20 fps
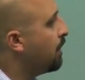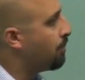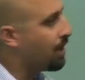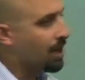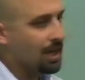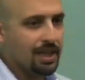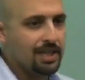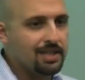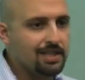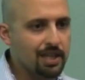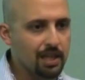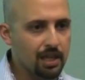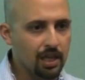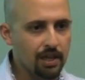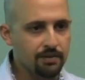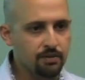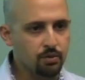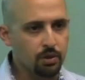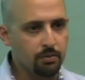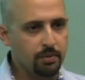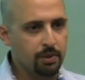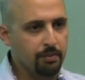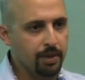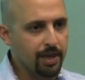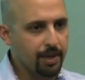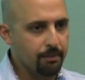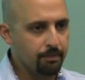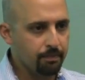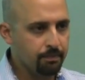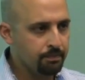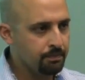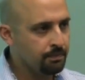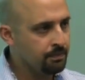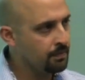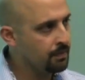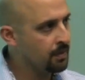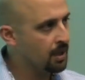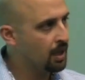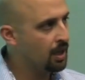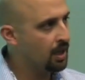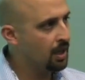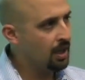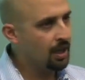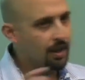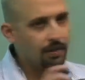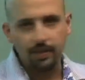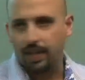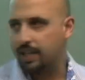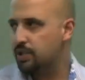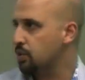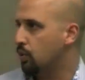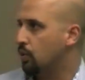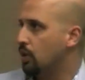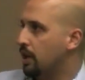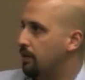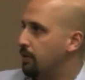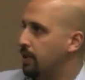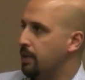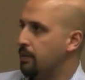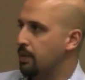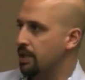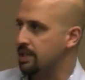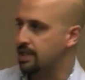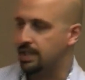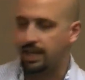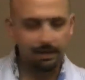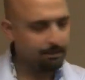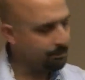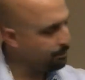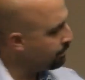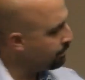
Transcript: but at least their lives would have been better. That's all I really want to say,